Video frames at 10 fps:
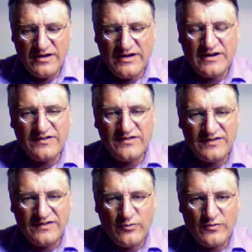linear
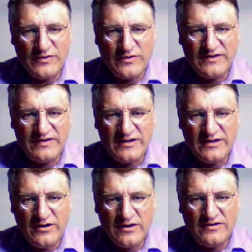system, we will see
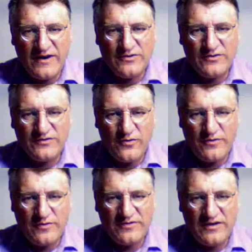later, in various
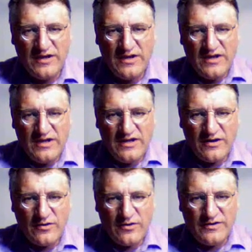forms,
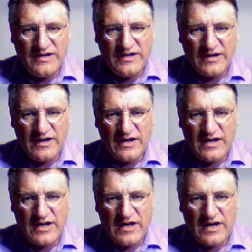including
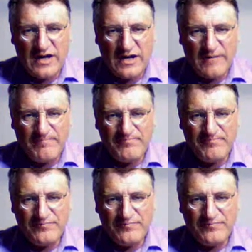a